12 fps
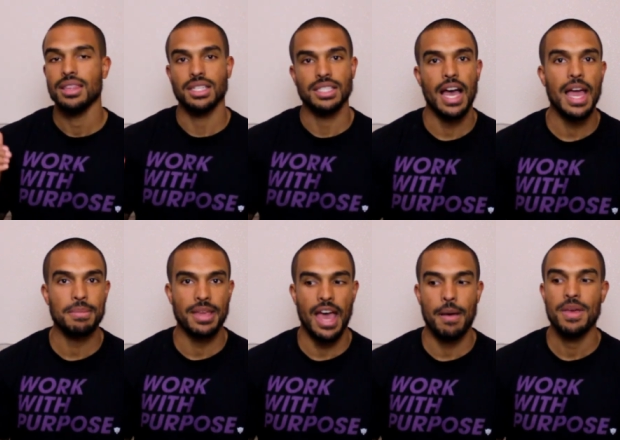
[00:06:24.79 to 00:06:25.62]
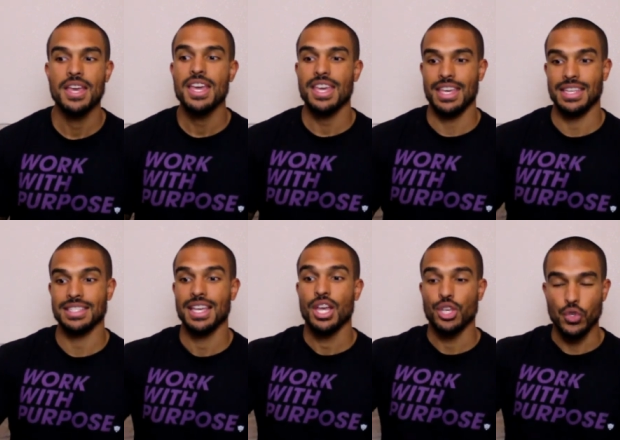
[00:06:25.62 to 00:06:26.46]
The time cap
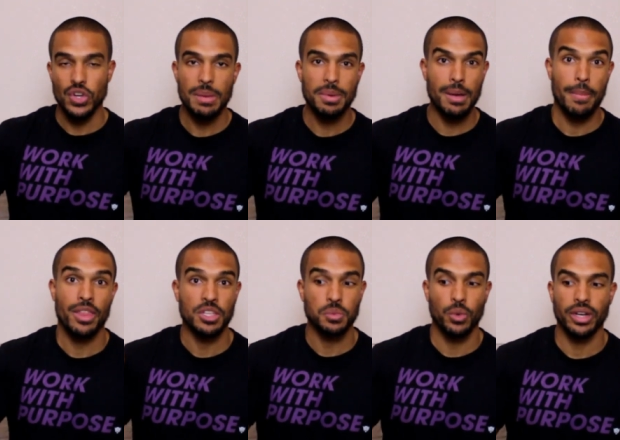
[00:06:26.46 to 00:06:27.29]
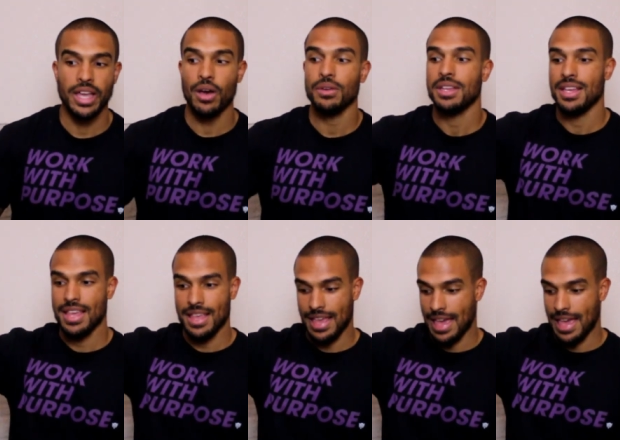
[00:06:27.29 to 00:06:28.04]
is you need to be done by this workout